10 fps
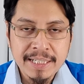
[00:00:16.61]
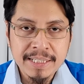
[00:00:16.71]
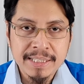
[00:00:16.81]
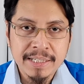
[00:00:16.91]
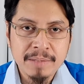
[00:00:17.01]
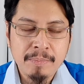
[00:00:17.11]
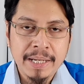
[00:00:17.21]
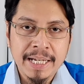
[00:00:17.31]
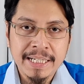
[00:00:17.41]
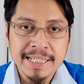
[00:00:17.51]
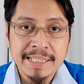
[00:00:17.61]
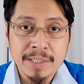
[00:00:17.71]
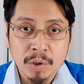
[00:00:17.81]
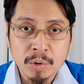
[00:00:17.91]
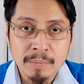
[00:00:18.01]
session plan is a
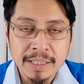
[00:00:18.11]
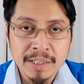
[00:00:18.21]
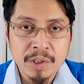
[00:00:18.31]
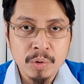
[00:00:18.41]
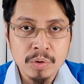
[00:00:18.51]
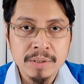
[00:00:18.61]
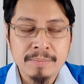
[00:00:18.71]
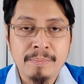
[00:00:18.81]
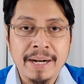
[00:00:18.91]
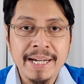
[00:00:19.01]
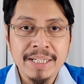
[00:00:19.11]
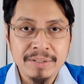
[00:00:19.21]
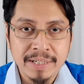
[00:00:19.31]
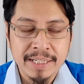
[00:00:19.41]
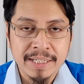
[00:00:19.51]
document used by
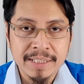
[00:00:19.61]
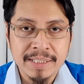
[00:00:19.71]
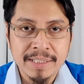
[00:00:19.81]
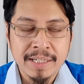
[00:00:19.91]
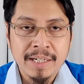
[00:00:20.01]
trainers